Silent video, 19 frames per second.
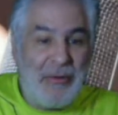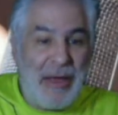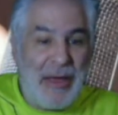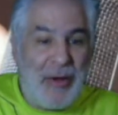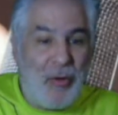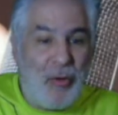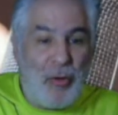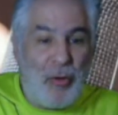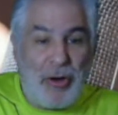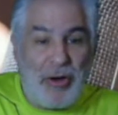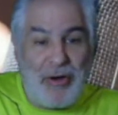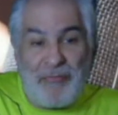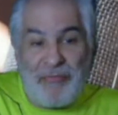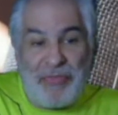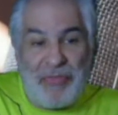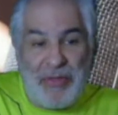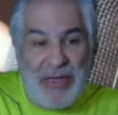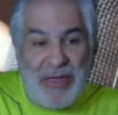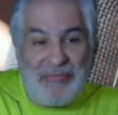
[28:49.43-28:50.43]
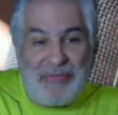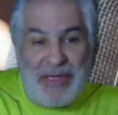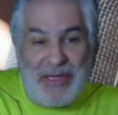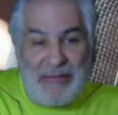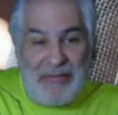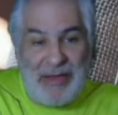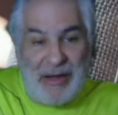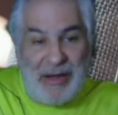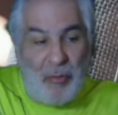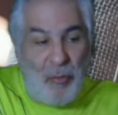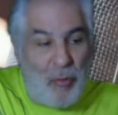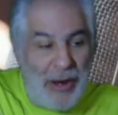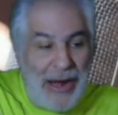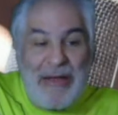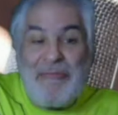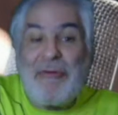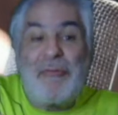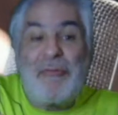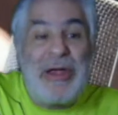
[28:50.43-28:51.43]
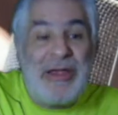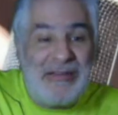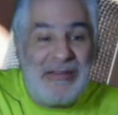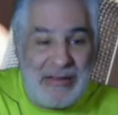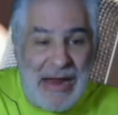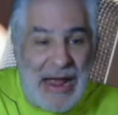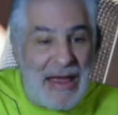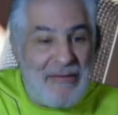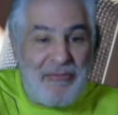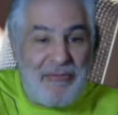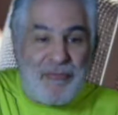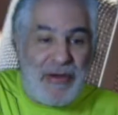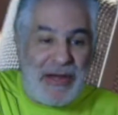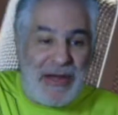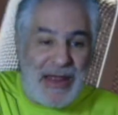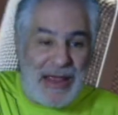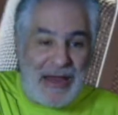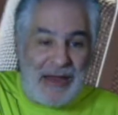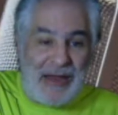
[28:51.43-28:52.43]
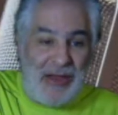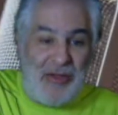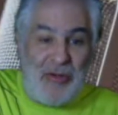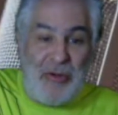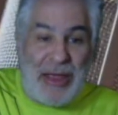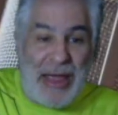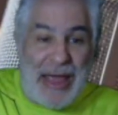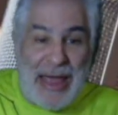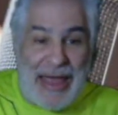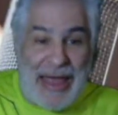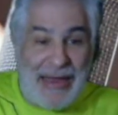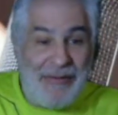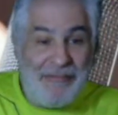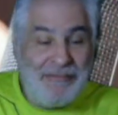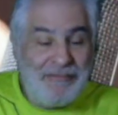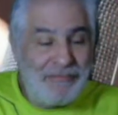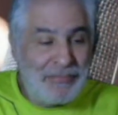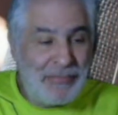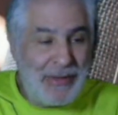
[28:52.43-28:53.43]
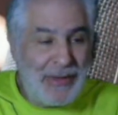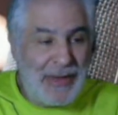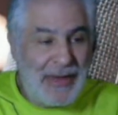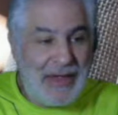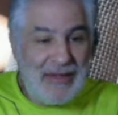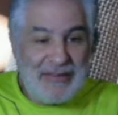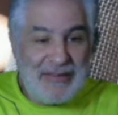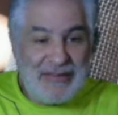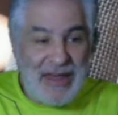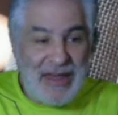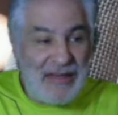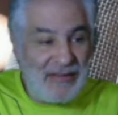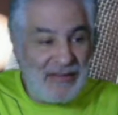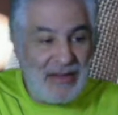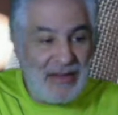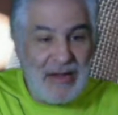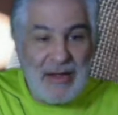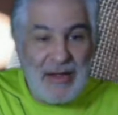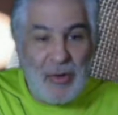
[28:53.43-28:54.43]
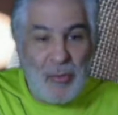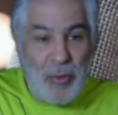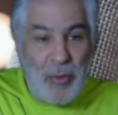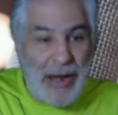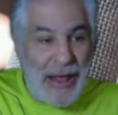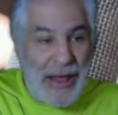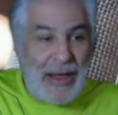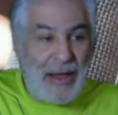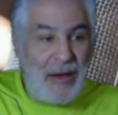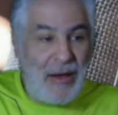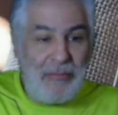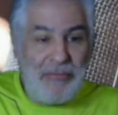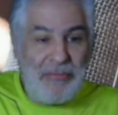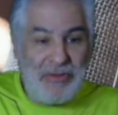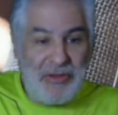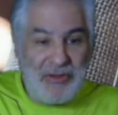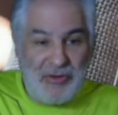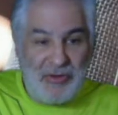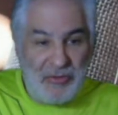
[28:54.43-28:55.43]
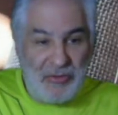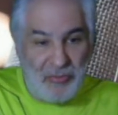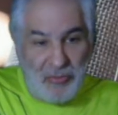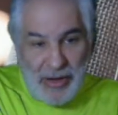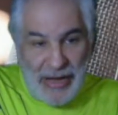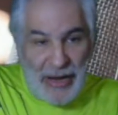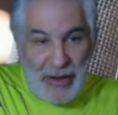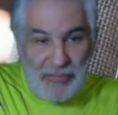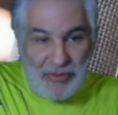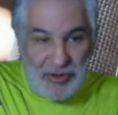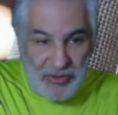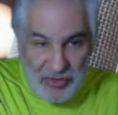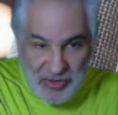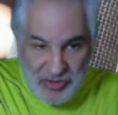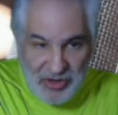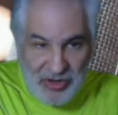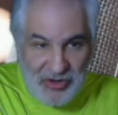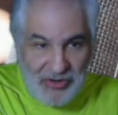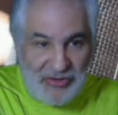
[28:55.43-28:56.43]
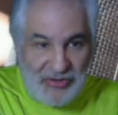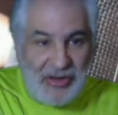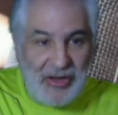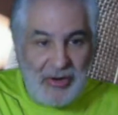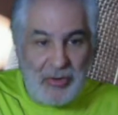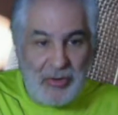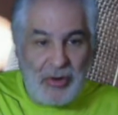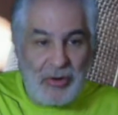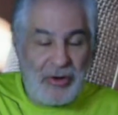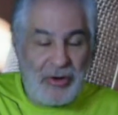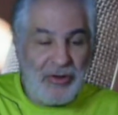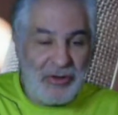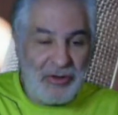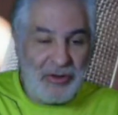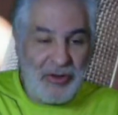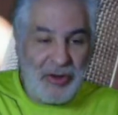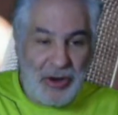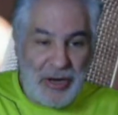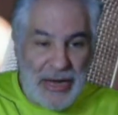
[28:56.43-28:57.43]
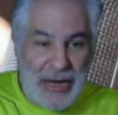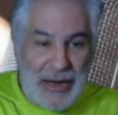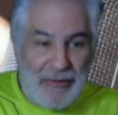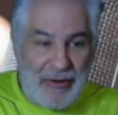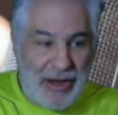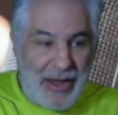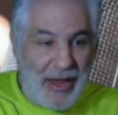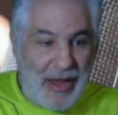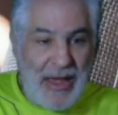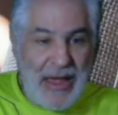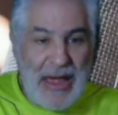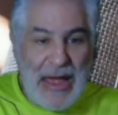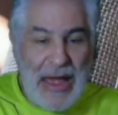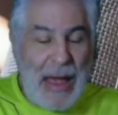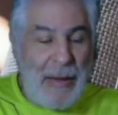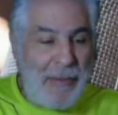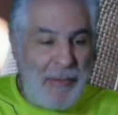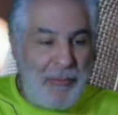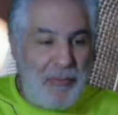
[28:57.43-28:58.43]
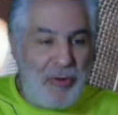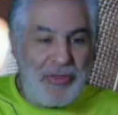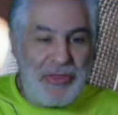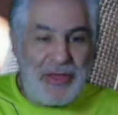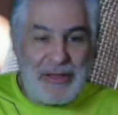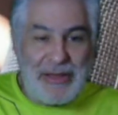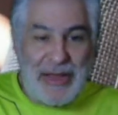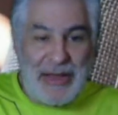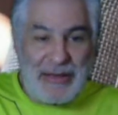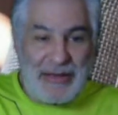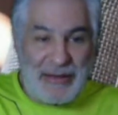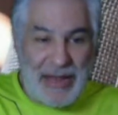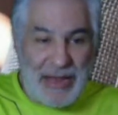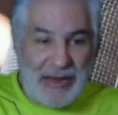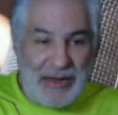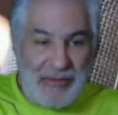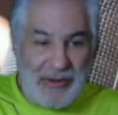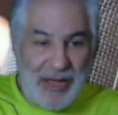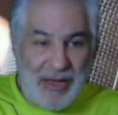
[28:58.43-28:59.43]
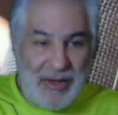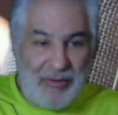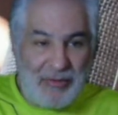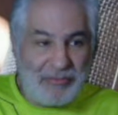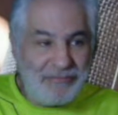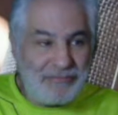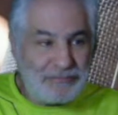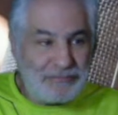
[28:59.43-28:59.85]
or whatever reason. I have a friend like in the UK, he says, when I come to New Jersey or the New York area, I'll be more than glad to let you know.